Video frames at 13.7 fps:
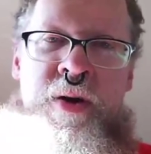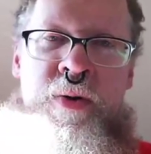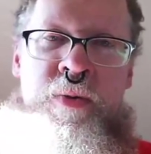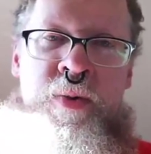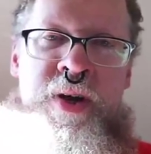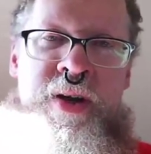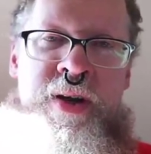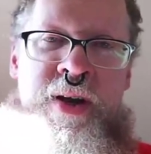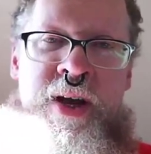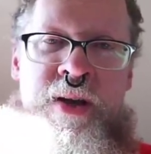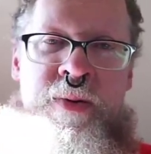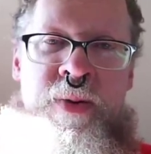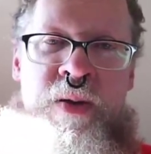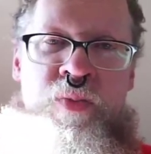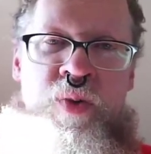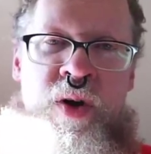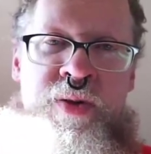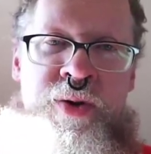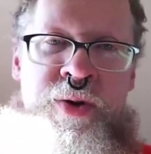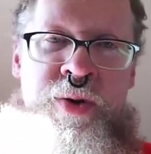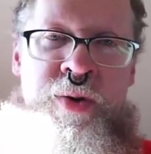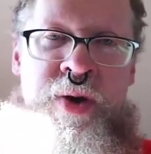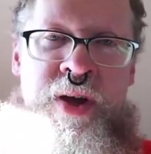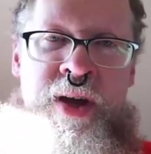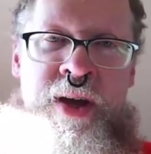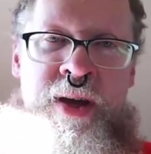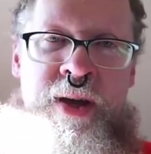we could get my brother
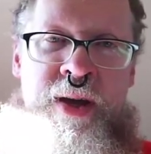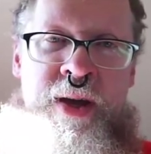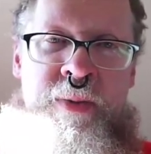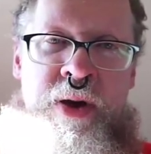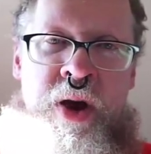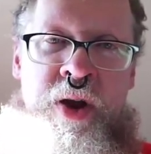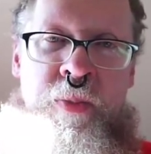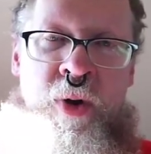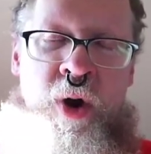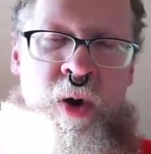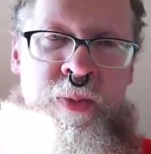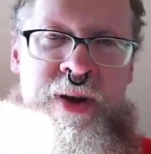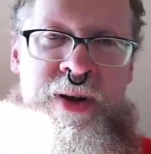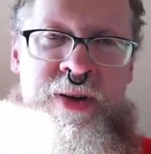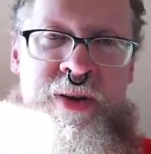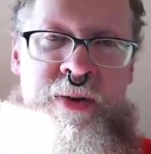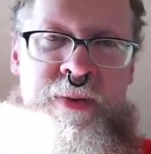a, a an apartment.